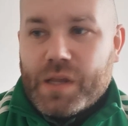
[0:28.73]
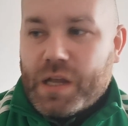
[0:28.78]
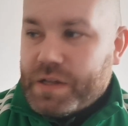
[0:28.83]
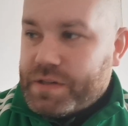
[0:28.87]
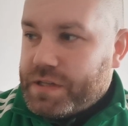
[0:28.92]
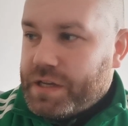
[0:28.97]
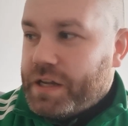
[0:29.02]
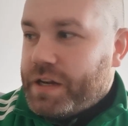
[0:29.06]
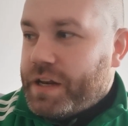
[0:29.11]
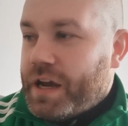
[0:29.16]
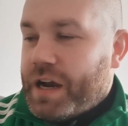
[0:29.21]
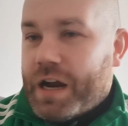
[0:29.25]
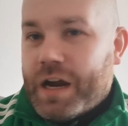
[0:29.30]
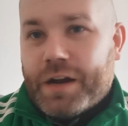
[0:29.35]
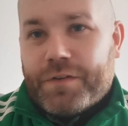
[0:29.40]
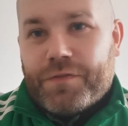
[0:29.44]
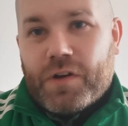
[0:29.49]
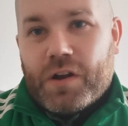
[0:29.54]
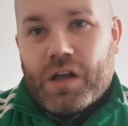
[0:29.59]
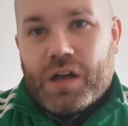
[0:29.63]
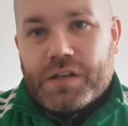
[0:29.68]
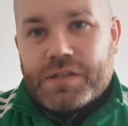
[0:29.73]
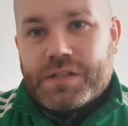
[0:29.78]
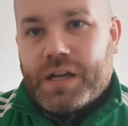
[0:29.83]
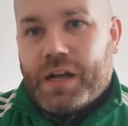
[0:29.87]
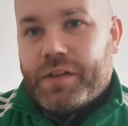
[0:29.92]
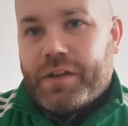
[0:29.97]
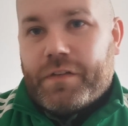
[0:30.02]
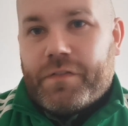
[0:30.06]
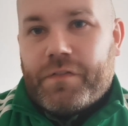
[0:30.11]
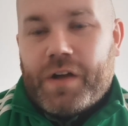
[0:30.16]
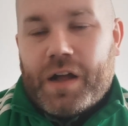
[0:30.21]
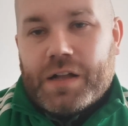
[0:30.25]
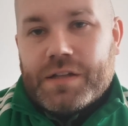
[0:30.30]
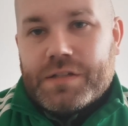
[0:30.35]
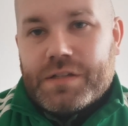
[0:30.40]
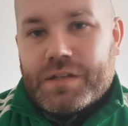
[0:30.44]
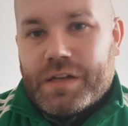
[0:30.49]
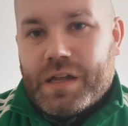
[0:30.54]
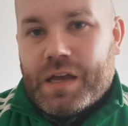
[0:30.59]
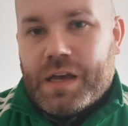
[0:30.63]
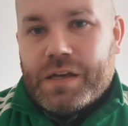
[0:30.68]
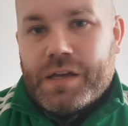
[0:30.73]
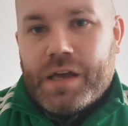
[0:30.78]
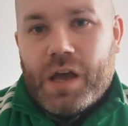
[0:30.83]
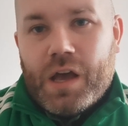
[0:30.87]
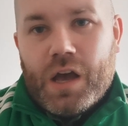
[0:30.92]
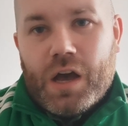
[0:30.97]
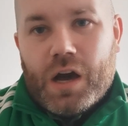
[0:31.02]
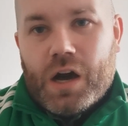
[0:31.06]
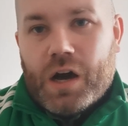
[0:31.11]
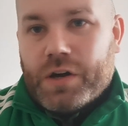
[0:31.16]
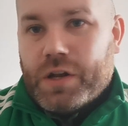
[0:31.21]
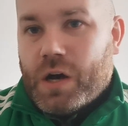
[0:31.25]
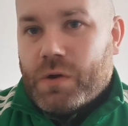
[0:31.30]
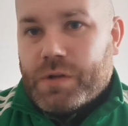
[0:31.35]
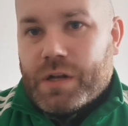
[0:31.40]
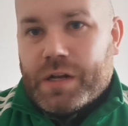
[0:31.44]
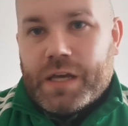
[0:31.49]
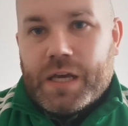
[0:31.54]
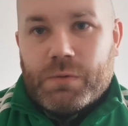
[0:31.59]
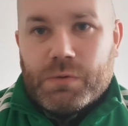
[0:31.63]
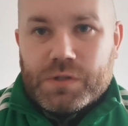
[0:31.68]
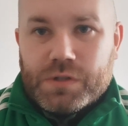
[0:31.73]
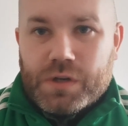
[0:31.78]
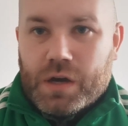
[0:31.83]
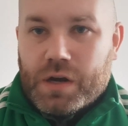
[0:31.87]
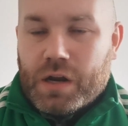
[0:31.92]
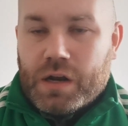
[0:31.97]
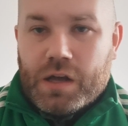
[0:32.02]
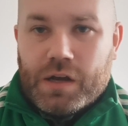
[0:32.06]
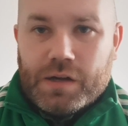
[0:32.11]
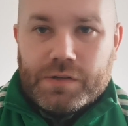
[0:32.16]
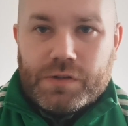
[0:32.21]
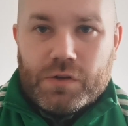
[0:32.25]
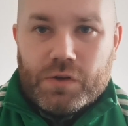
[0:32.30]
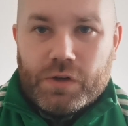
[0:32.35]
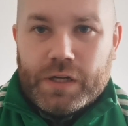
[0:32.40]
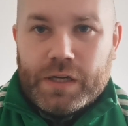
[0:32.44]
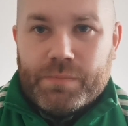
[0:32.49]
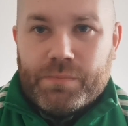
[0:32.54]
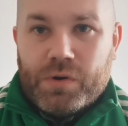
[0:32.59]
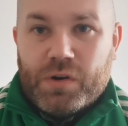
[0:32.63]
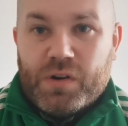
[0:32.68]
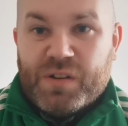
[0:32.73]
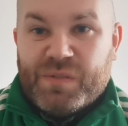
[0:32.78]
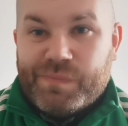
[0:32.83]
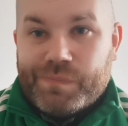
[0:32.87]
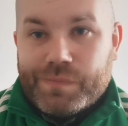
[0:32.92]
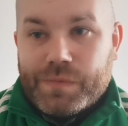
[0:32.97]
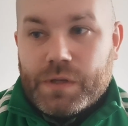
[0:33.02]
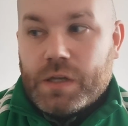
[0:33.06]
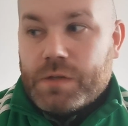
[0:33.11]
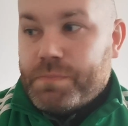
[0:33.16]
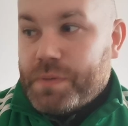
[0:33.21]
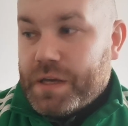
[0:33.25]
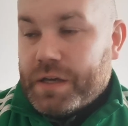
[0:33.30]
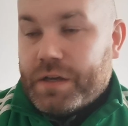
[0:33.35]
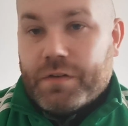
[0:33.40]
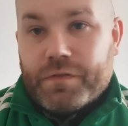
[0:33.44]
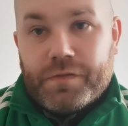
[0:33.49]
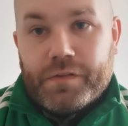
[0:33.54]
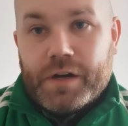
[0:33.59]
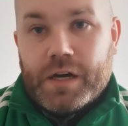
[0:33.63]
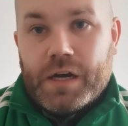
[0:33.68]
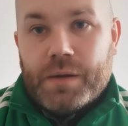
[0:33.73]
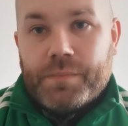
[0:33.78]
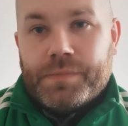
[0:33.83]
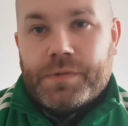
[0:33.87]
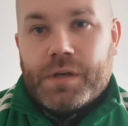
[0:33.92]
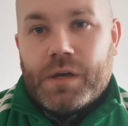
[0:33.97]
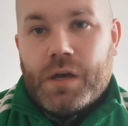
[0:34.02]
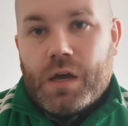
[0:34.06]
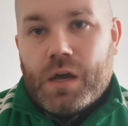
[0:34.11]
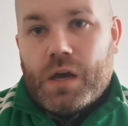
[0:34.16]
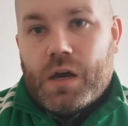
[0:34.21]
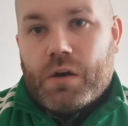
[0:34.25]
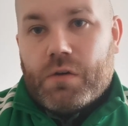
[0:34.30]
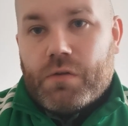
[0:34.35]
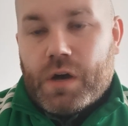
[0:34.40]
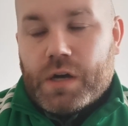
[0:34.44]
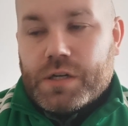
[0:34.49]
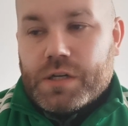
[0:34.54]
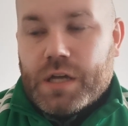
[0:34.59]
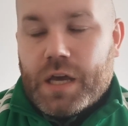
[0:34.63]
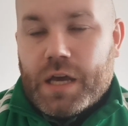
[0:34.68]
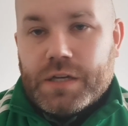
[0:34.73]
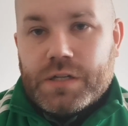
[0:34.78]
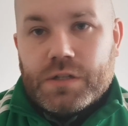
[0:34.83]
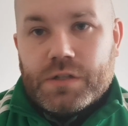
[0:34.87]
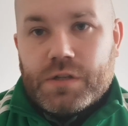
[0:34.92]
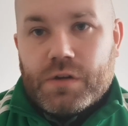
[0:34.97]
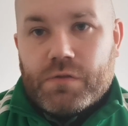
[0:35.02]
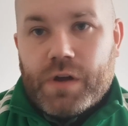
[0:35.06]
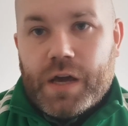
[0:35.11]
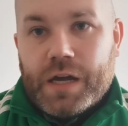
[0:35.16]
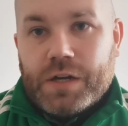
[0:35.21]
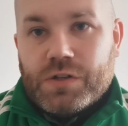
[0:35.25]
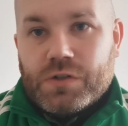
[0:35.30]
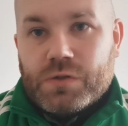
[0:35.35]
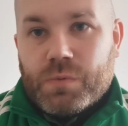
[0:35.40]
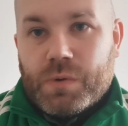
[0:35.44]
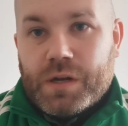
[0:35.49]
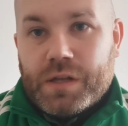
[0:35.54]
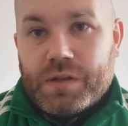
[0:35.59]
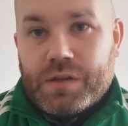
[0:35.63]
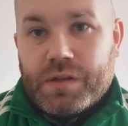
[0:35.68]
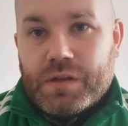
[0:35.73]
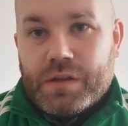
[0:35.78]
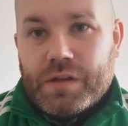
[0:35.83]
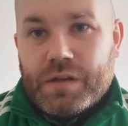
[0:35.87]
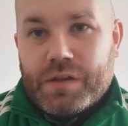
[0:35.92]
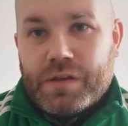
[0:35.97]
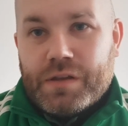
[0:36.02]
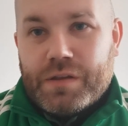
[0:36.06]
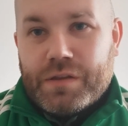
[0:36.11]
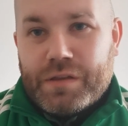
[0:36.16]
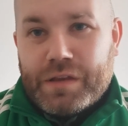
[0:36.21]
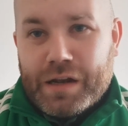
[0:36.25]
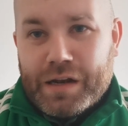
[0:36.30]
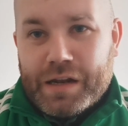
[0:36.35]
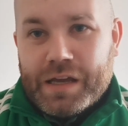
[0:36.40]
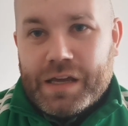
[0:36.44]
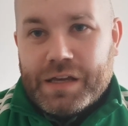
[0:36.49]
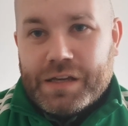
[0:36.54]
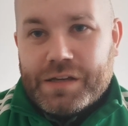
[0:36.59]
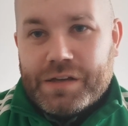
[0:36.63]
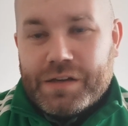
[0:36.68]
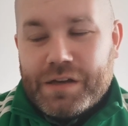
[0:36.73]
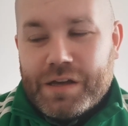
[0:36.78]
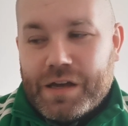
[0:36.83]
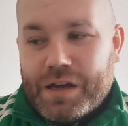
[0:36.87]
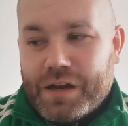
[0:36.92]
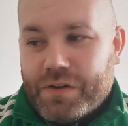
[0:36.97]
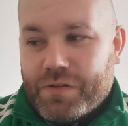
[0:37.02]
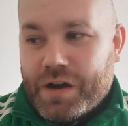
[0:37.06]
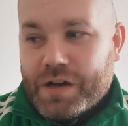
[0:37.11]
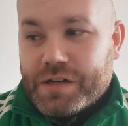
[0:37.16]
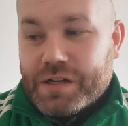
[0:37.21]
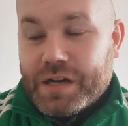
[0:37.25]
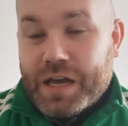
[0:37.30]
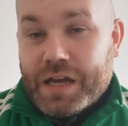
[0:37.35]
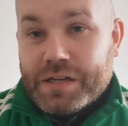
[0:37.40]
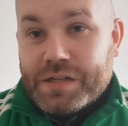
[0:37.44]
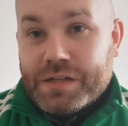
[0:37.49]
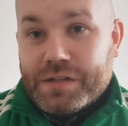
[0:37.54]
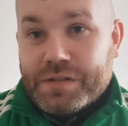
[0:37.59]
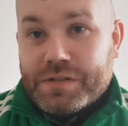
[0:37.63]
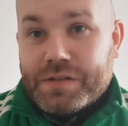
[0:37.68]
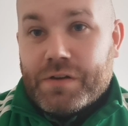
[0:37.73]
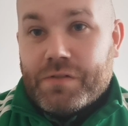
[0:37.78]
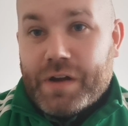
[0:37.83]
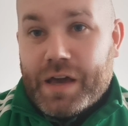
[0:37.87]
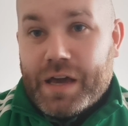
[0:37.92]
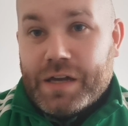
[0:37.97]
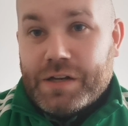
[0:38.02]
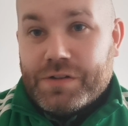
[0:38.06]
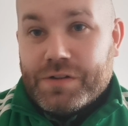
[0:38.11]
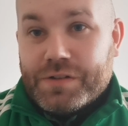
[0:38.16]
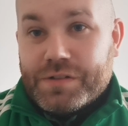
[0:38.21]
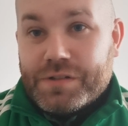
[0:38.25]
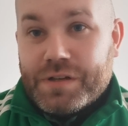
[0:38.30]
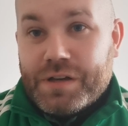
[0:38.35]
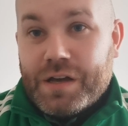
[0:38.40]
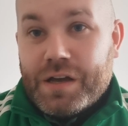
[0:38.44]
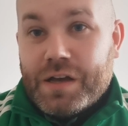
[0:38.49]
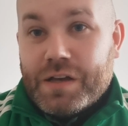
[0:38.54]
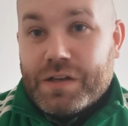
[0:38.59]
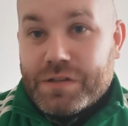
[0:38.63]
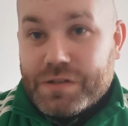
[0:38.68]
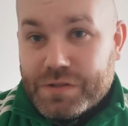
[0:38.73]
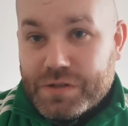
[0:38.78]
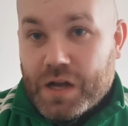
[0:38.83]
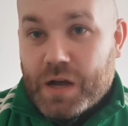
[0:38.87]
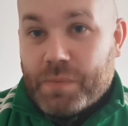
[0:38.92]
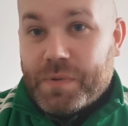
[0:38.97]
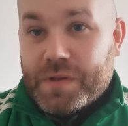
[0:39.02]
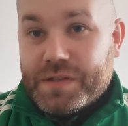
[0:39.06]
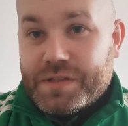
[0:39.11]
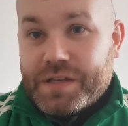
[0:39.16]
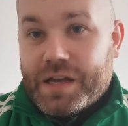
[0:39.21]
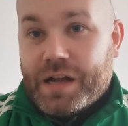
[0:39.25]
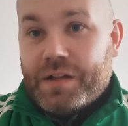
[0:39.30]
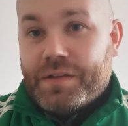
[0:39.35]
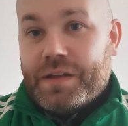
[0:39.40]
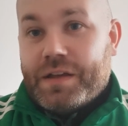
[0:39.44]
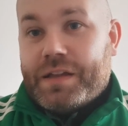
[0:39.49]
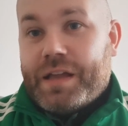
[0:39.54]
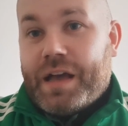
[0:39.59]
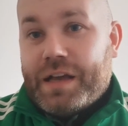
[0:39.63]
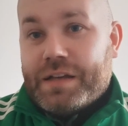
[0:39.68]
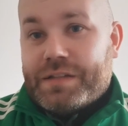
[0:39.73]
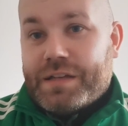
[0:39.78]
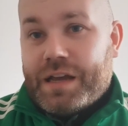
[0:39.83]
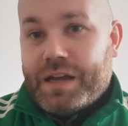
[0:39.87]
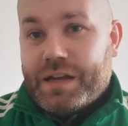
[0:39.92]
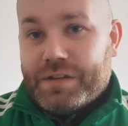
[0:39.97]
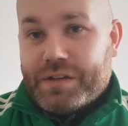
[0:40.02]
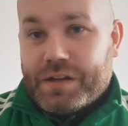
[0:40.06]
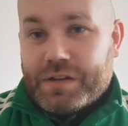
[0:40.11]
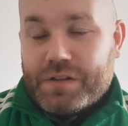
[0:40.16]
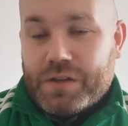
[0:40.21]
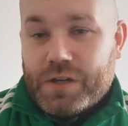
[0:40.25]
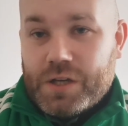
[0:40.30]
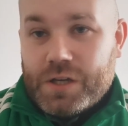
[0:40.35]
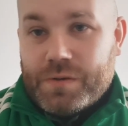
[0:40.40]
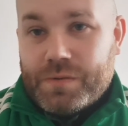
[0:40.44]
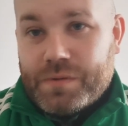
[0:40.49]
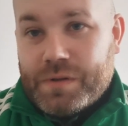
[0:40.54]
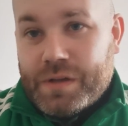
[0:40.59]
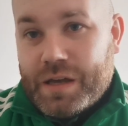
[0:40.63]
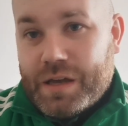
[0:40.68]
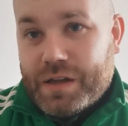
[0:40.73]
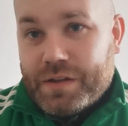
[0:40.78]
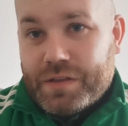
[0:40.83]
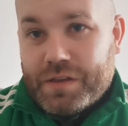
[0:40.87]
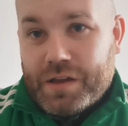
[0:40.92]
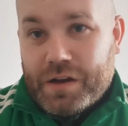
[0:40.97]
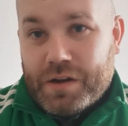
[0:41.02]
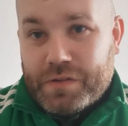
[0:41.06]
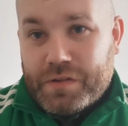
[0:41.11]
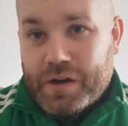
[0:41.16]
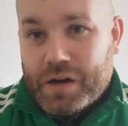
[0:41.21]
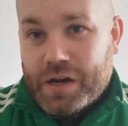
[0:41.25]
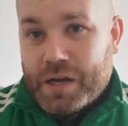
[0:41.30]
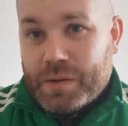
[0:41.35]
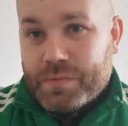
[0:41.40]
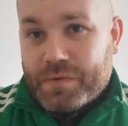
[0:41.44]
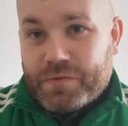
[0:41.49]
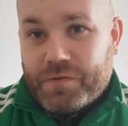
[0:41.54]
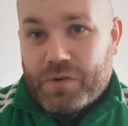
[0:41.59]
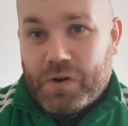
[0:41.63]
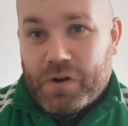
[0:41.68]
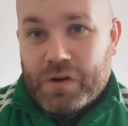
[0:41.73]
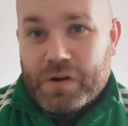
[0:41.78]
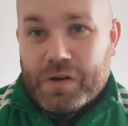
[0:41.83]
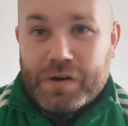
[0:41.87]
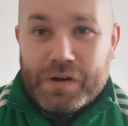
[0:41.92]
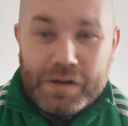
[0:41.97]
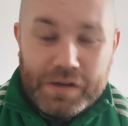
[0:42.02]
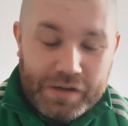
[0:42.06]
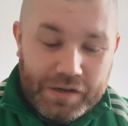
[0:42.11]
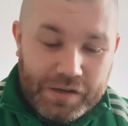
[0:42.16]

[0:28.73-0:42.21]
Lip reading: It's hitting hard for a lot of Celtic fans today. I know the league was gone a long time, but it's been confirmed. Congratulations to Rangers winning the league. Congratulations to Rangers stopping Celtic. They saying their terms for